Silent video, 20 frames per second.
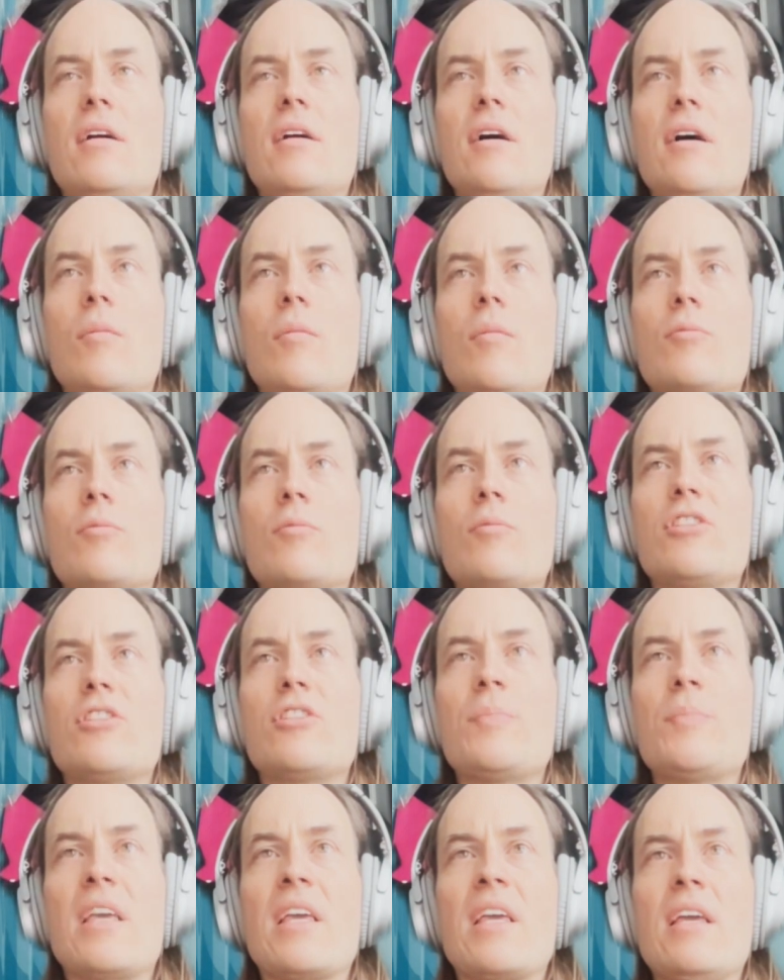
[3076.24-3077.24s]
Well, we'll
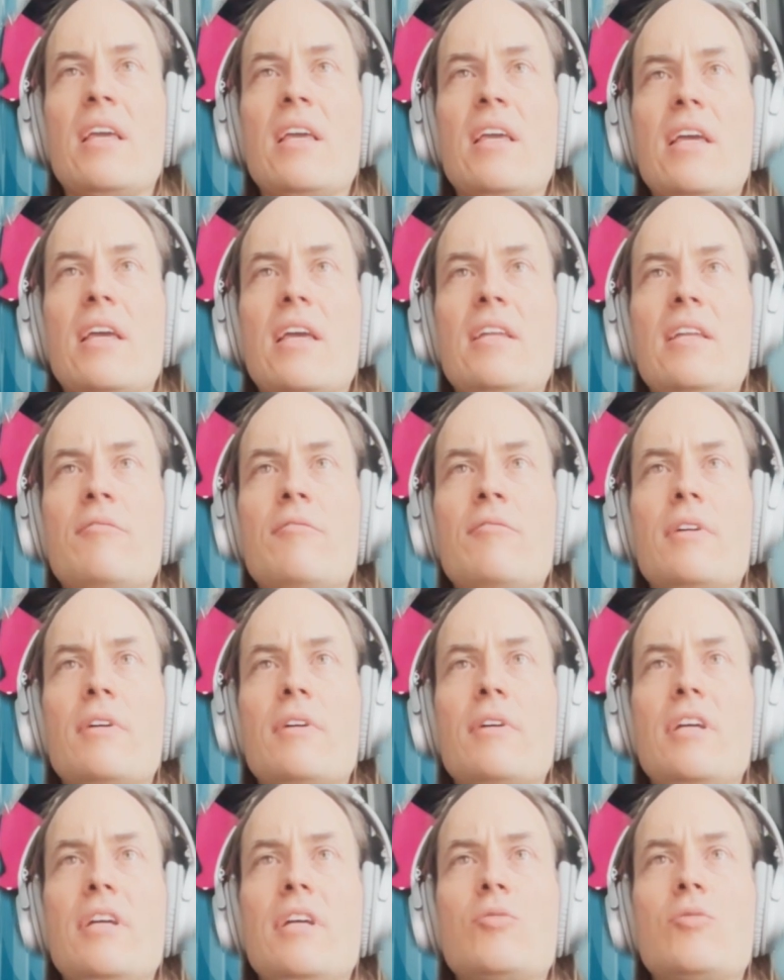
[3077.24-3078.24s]
just pick
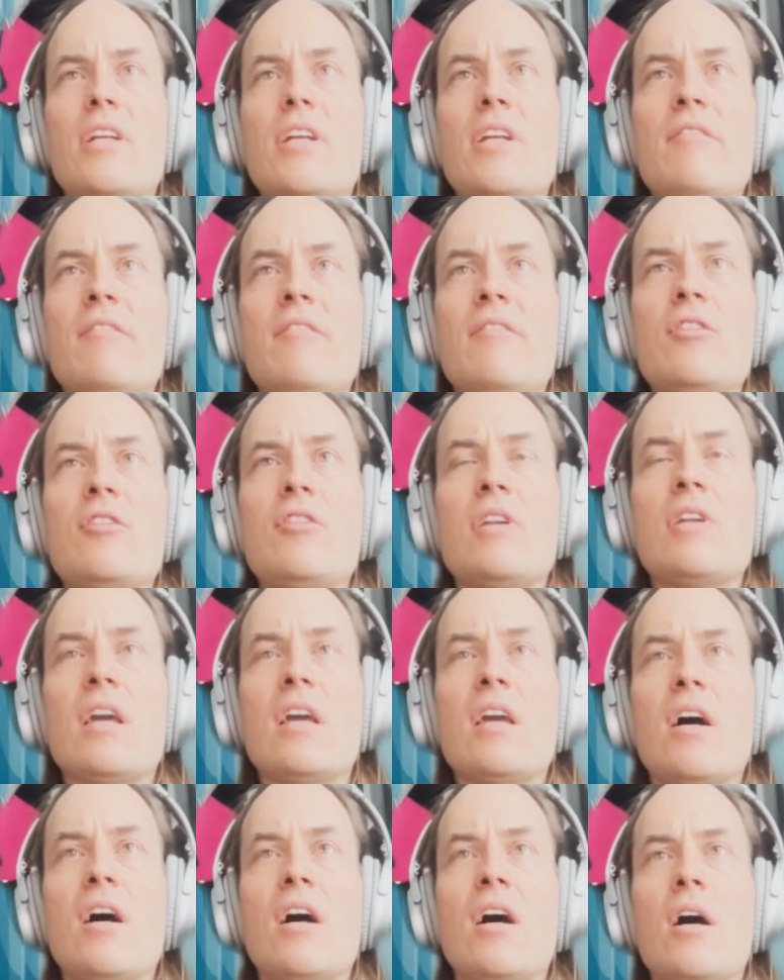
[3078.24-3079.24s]
each one individually.
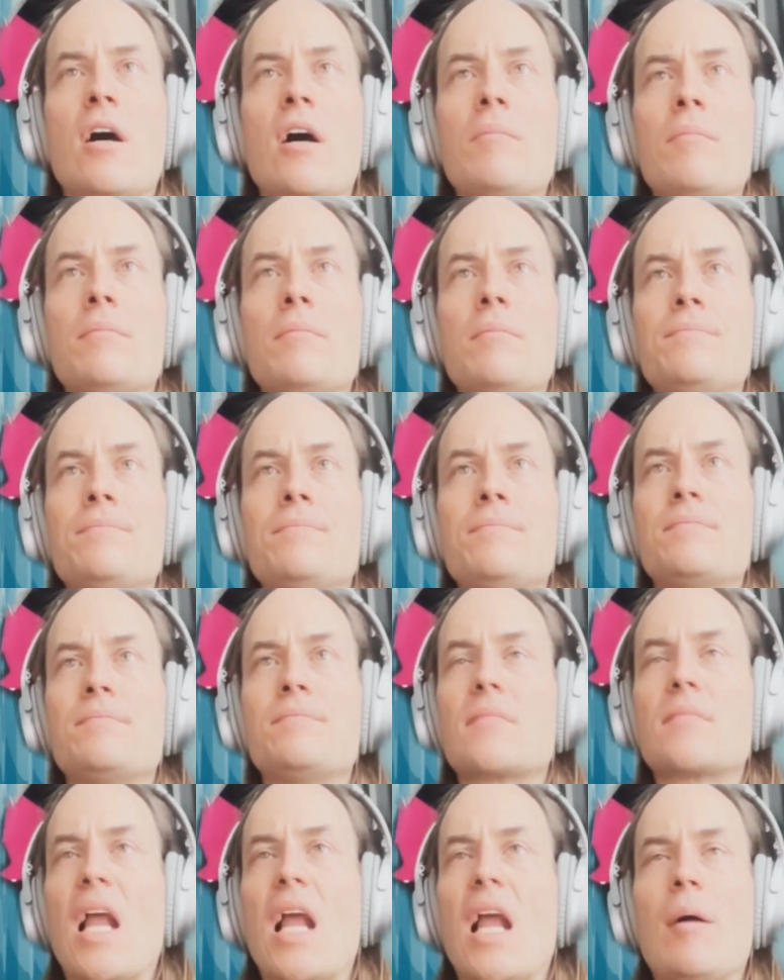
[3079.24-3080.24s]

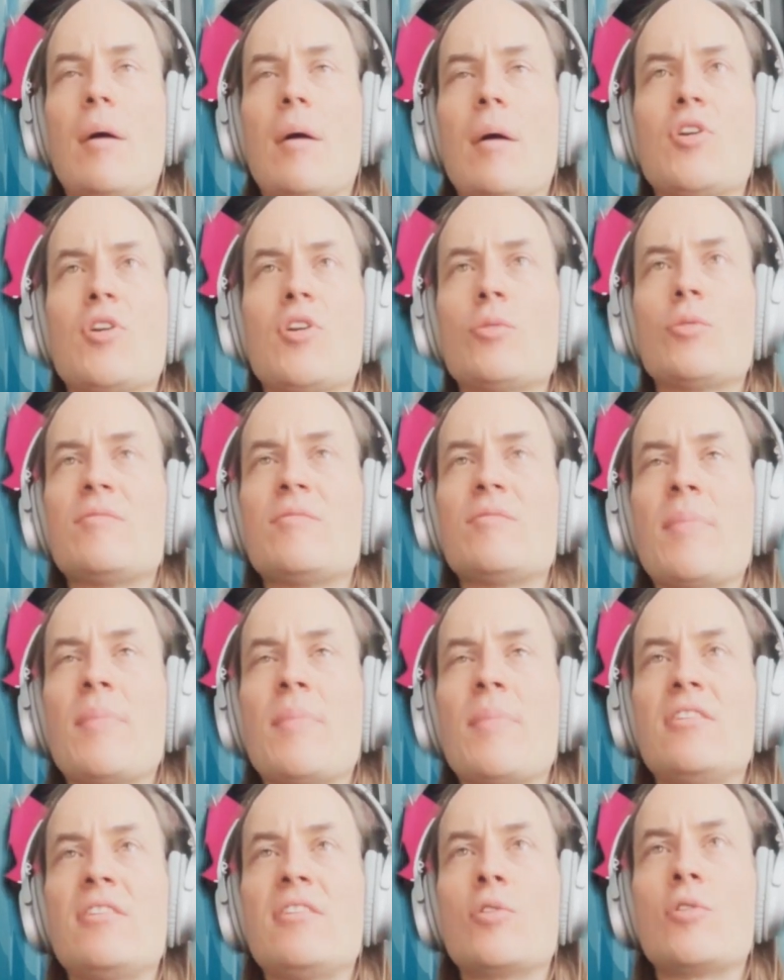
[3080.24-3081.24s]
I'm not sure what is meant
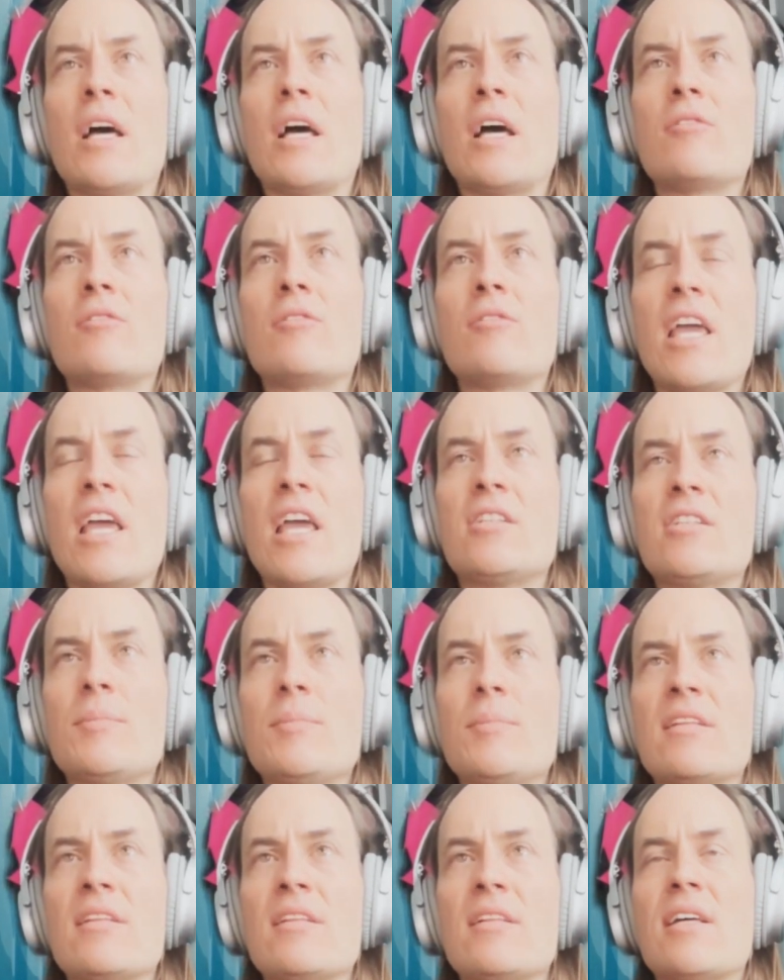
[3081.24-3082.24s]
by token allocation,
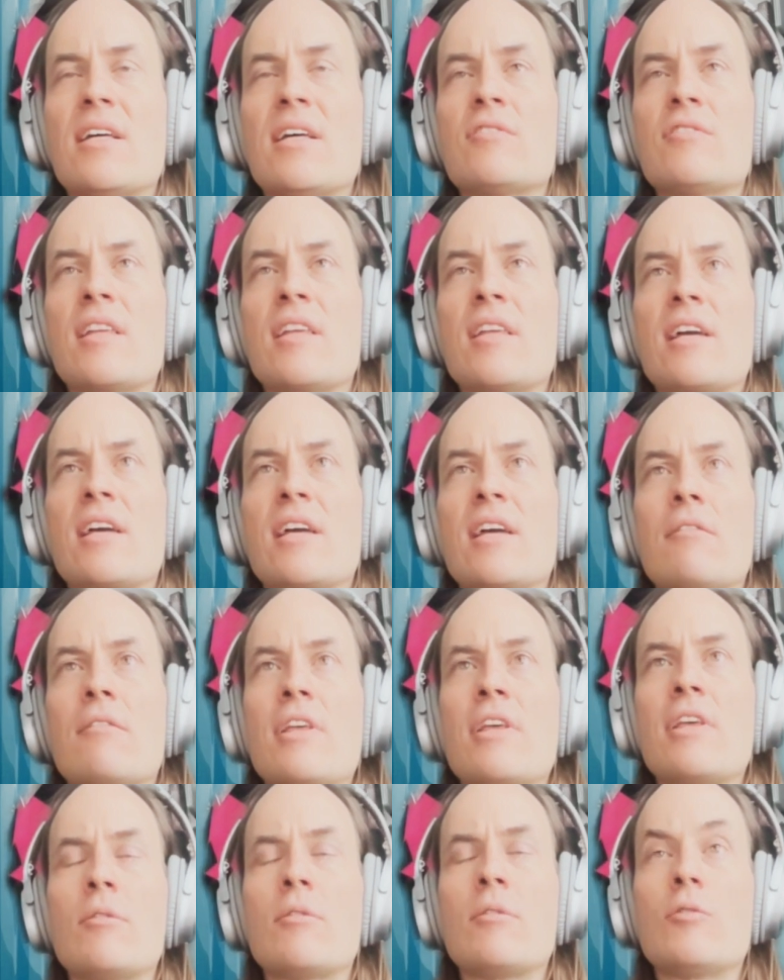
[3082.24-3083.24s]
but that sounds like the kind of
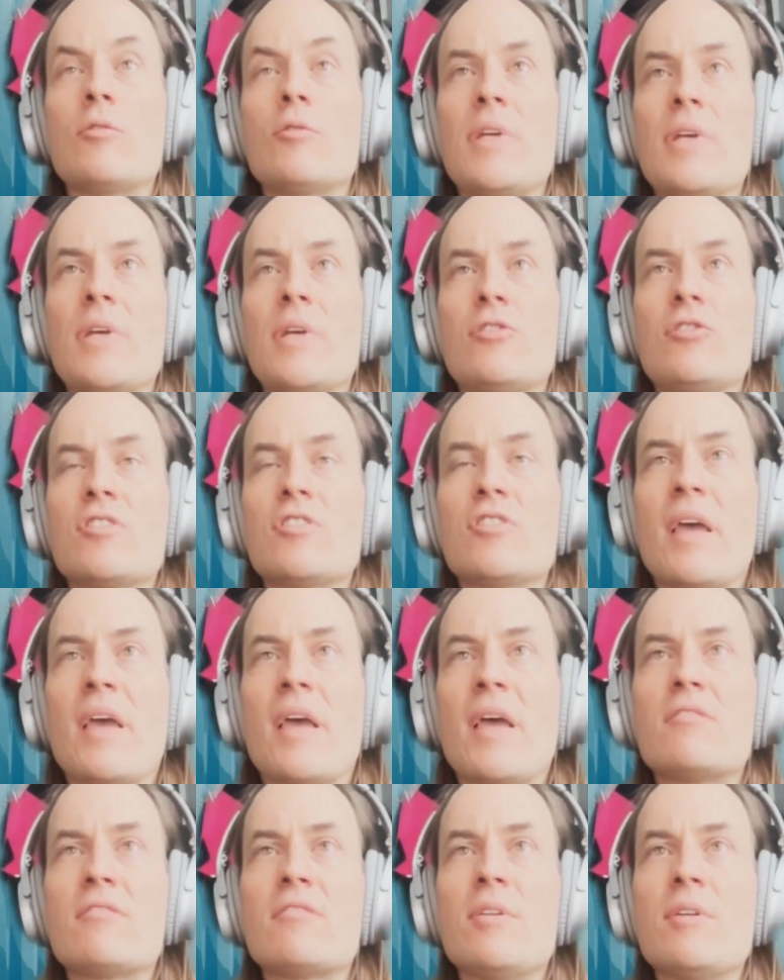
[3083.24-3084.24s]
thing which would be in a
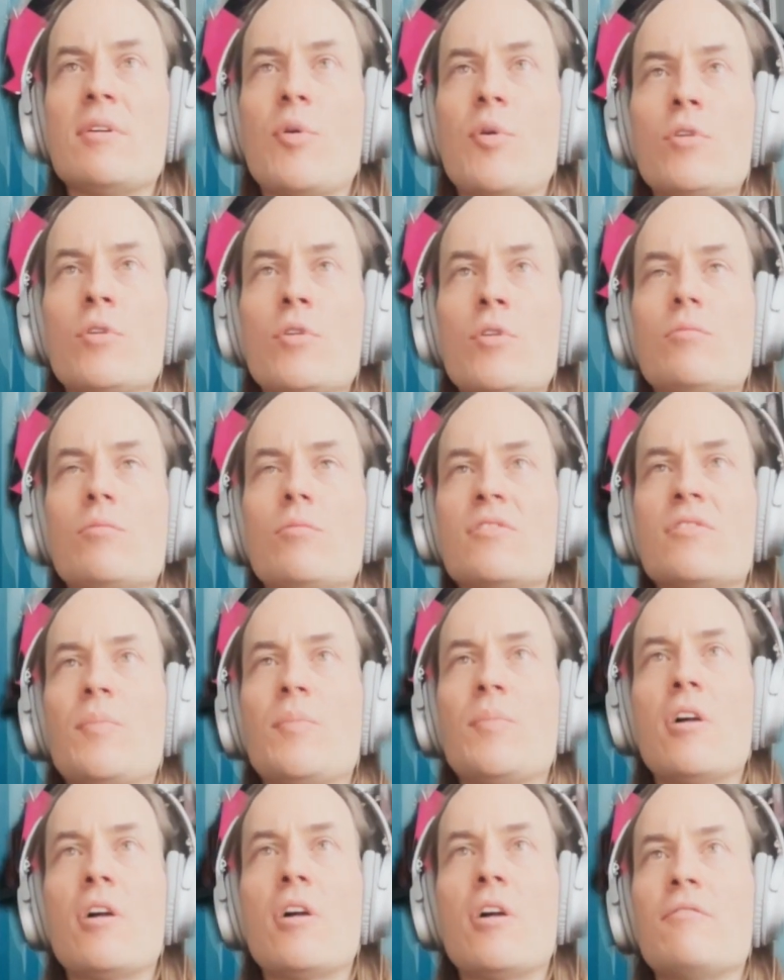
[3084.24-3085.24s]
transparency report, wasn't
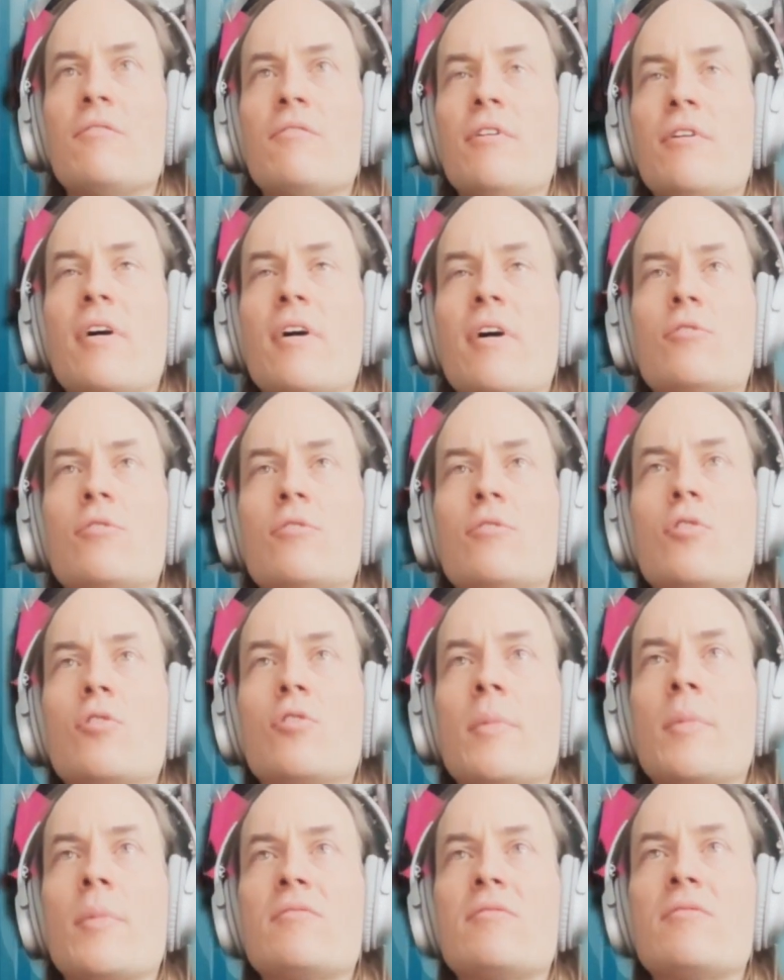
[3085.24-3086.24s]
part of our
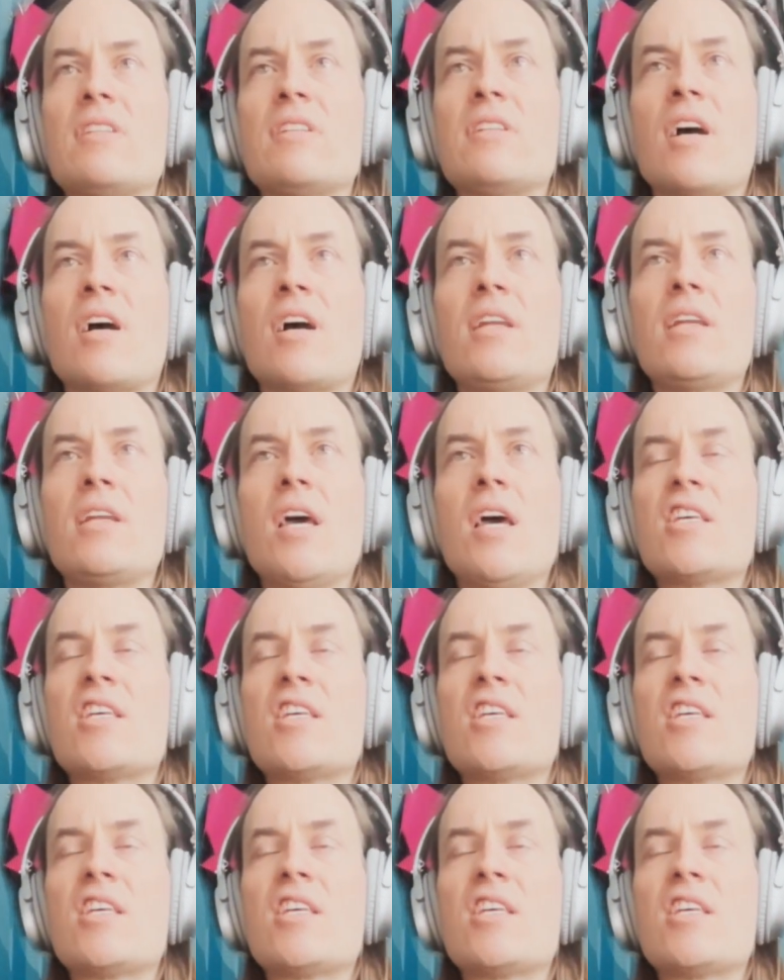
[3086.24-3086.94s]
tokenomics redesign.